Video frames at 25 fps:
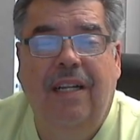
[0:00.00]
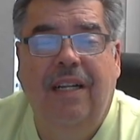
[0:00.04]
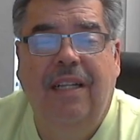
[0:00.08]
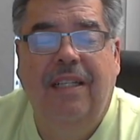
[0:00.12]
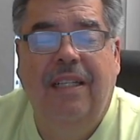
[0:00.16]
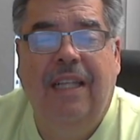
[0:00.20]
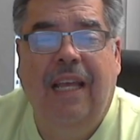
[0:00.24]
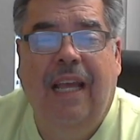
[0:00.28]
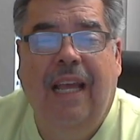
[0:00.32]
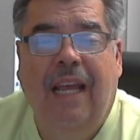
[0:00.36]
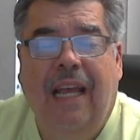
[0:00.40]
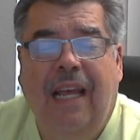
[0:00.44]

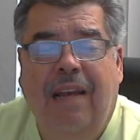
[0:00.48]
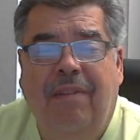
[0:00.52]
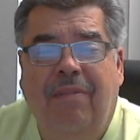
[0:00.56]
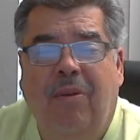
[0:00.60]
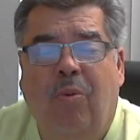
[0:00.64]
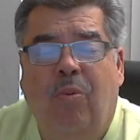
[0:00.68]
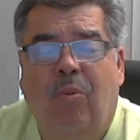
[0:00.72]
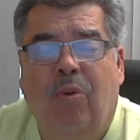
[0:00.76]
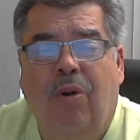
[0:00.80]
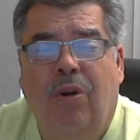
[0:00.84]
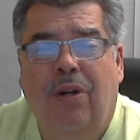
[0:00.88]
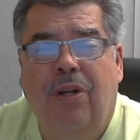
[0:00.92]
they have a
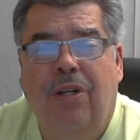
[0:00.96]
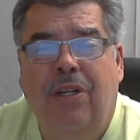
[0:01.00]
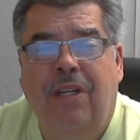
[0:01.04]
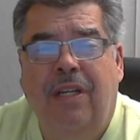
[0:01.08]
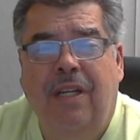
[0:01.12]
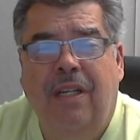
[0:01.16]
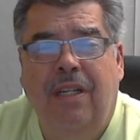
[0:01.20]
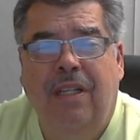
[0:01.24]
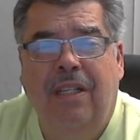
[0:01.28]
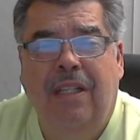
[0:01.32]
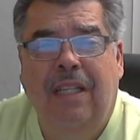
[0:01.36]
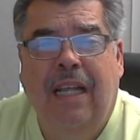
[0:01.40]

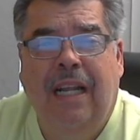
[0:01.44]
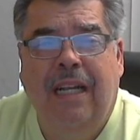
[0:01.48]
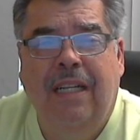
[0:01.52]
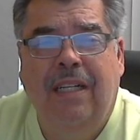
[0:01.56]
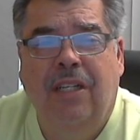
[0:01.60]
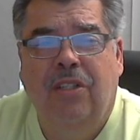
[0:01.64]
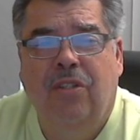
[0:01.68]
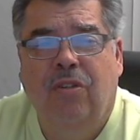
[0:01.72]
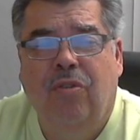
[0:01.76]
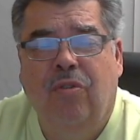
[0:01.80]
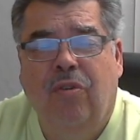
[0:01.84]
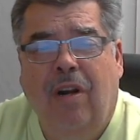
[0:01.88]
word that
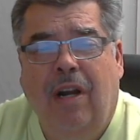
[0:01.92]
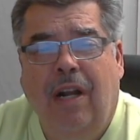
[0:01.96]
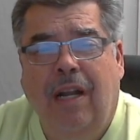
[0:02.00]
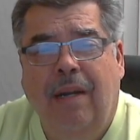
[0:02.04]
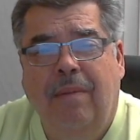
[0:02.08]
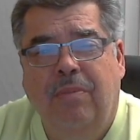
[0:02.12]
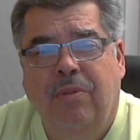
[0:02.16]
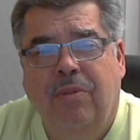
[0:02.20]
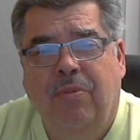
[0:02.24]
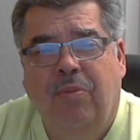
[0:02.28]
describes